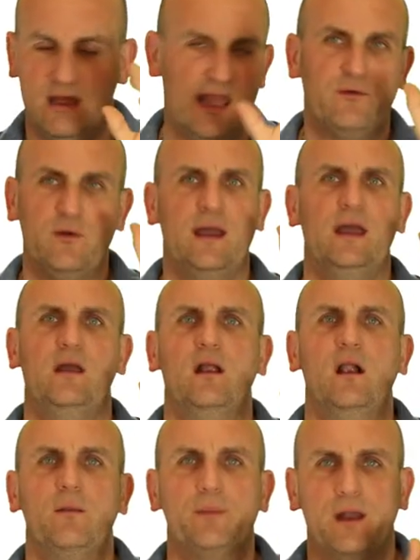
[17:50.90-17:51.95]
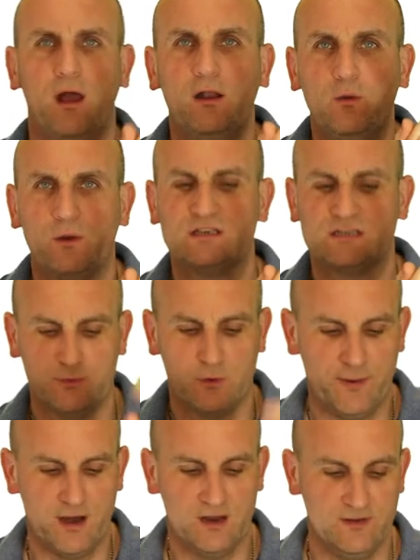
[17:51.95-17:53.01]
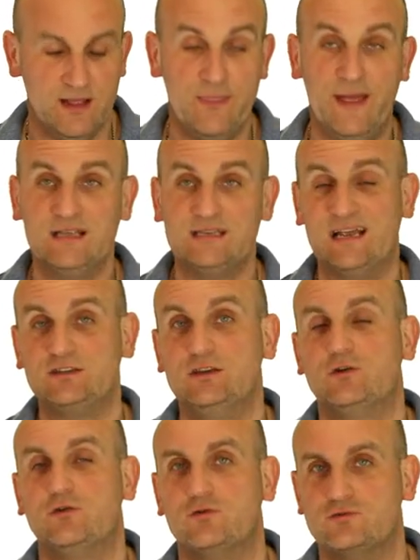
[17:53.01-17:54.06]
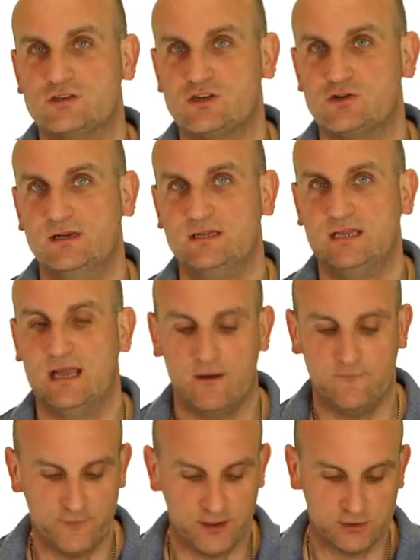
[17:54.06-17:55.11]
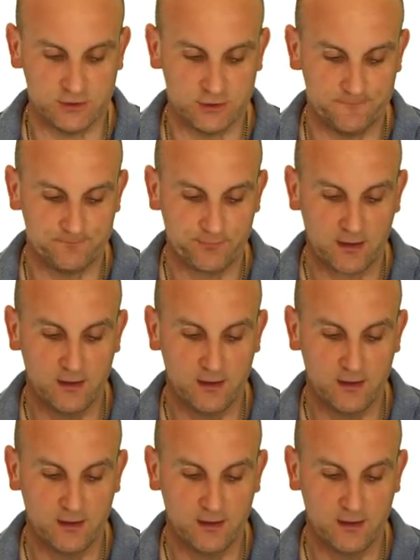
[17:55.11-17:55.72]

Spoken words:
everywhere, but I only want a small part of it. And that's actually called restricting our function.